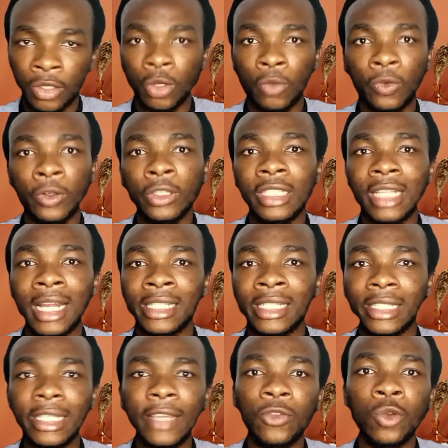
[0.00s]
So for
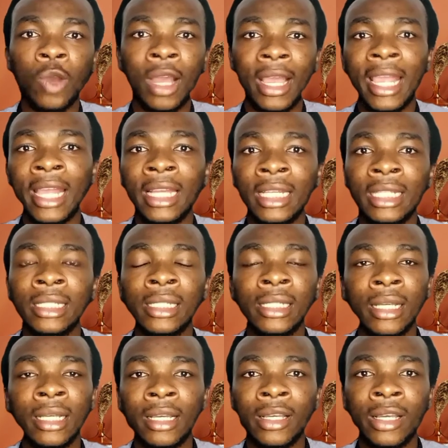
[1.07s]
instance, if you are earning
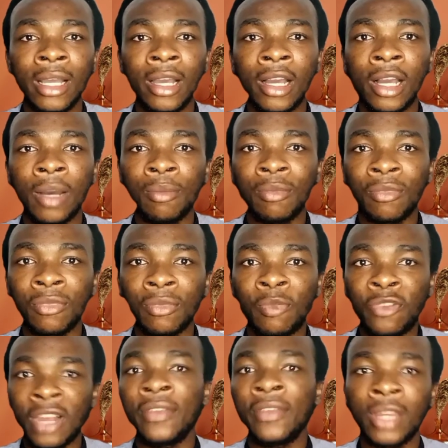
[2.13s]

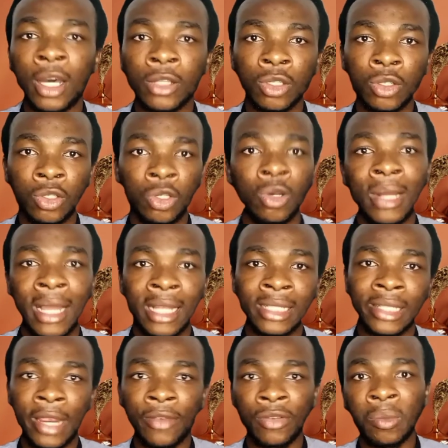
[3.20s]

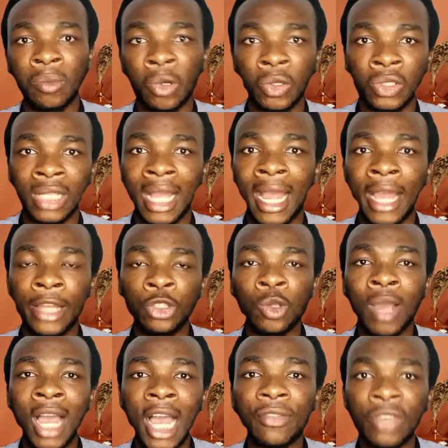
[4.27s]
$5,000 every month and
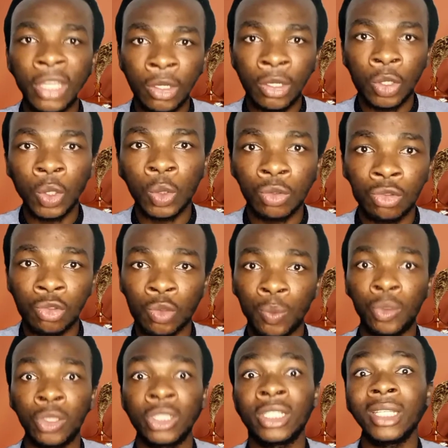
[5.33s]
you have a goal to
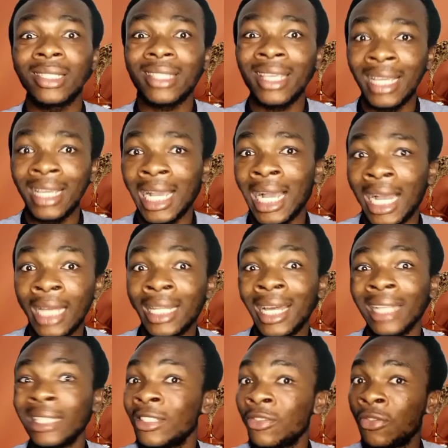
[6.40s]
purchase a car
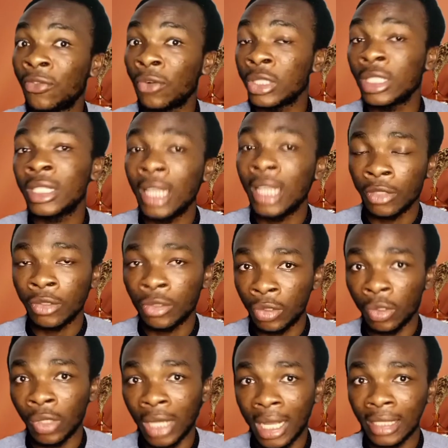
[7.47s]
that is
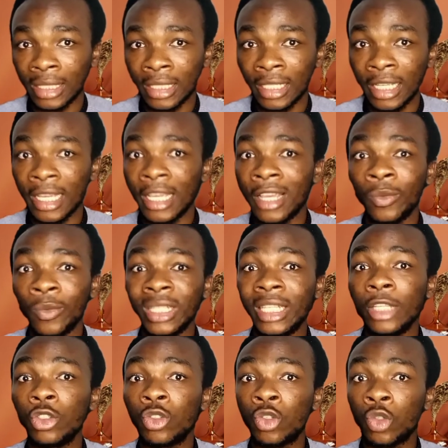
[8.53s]
$40,000
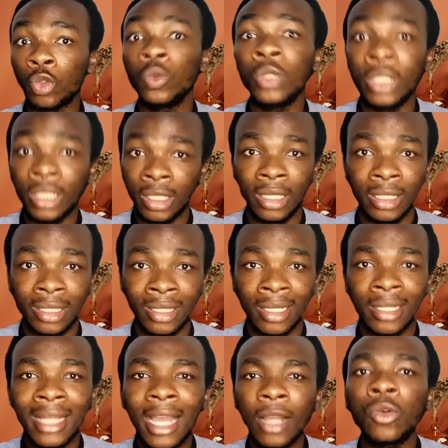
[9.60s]
within 2
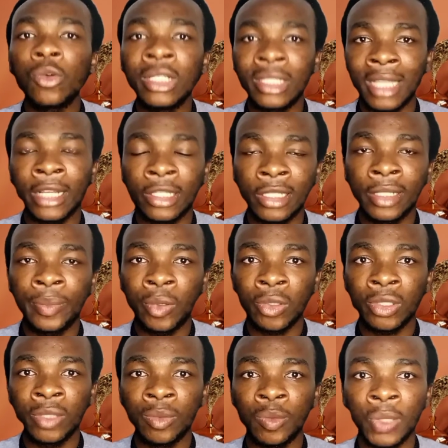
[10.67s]
years, that goal is actually
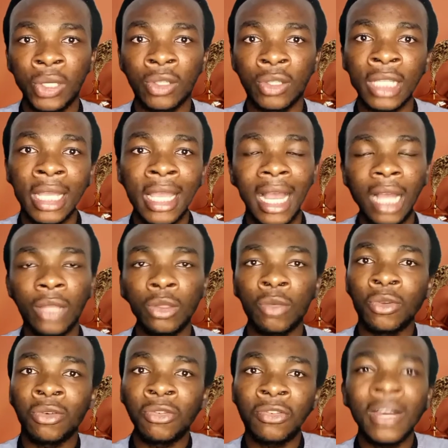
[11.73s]
possible because out
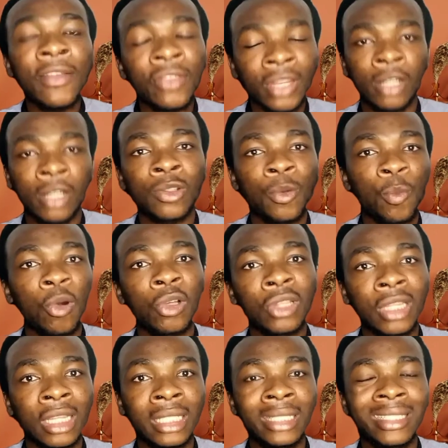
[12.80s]
of your $5,000
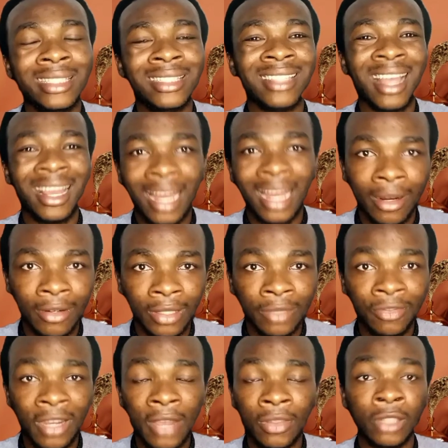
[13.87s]
monthly salary,